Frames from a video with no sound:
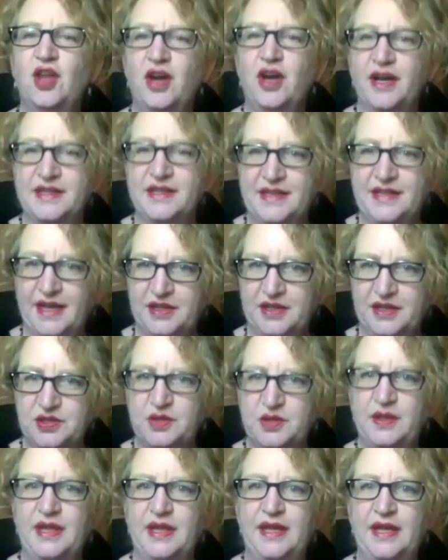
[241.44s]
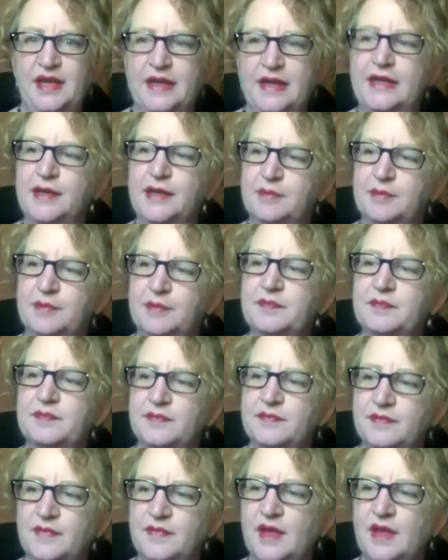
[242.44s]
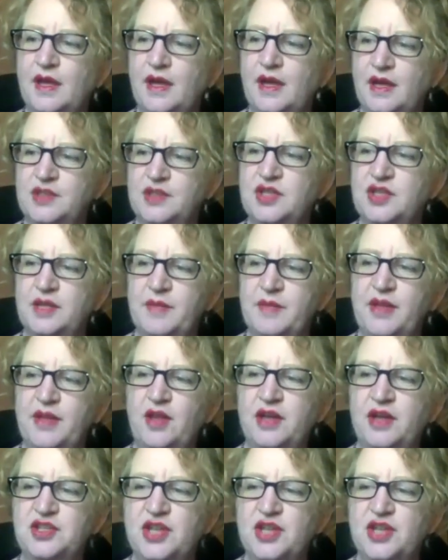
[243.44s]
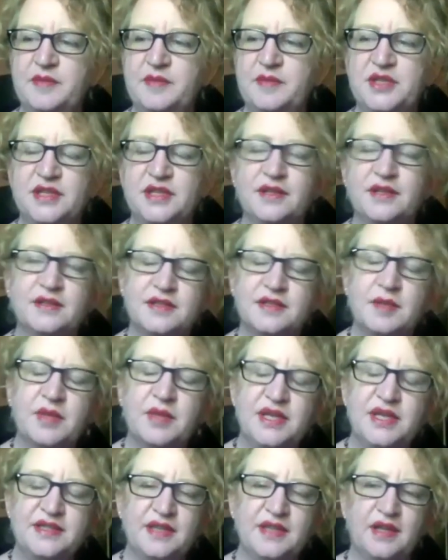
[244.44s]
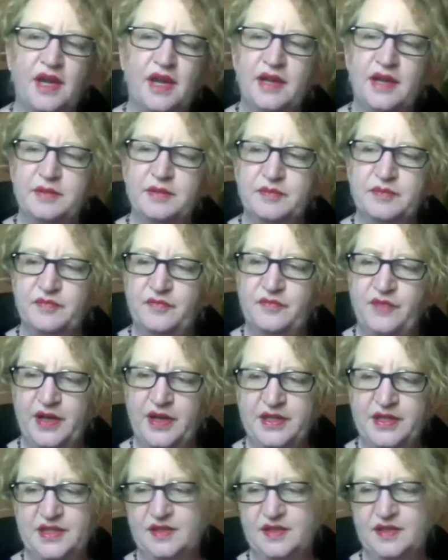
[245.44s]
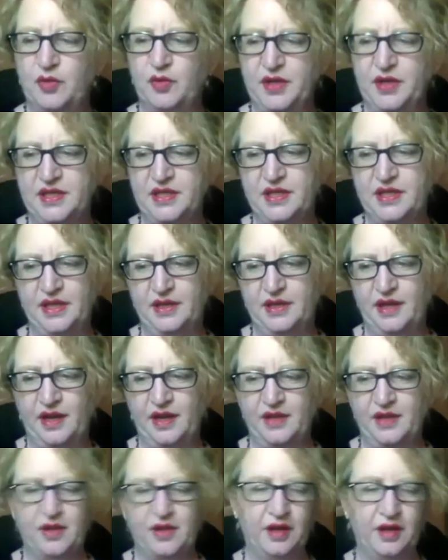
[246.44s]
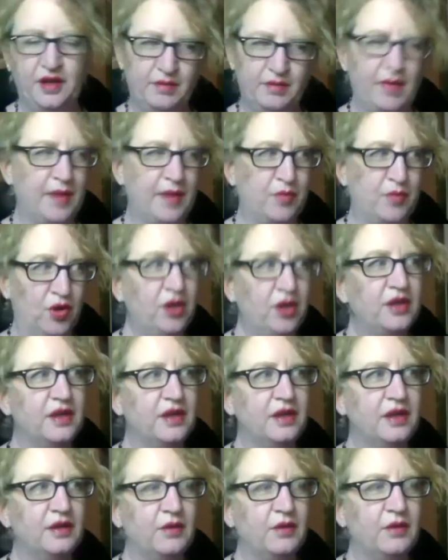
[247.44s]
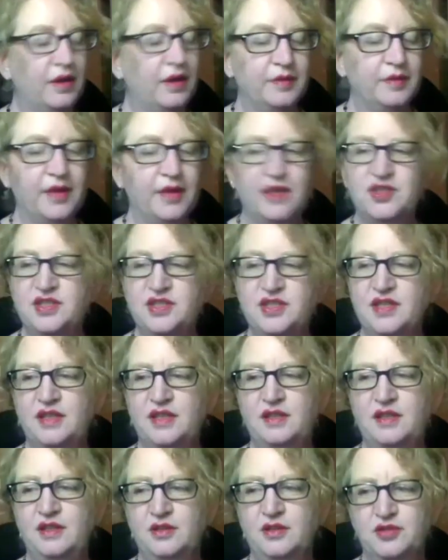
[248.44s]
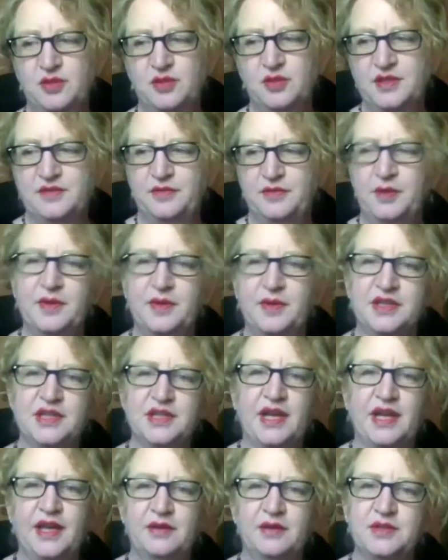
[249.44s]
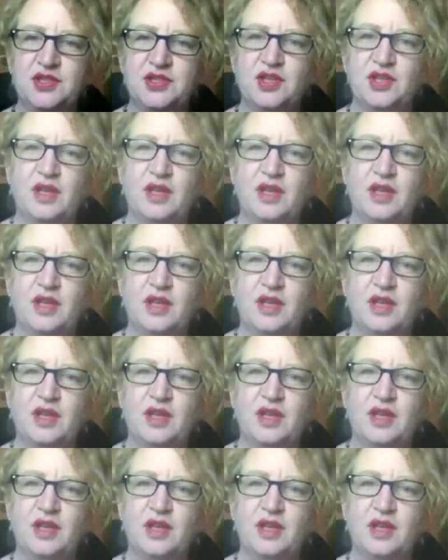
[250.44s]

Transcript: actually. Actually, at my launch in Edmonton, somebody said, I'm very disappointed in, and I thought, my book? And she said, your choice of footwear tonight, which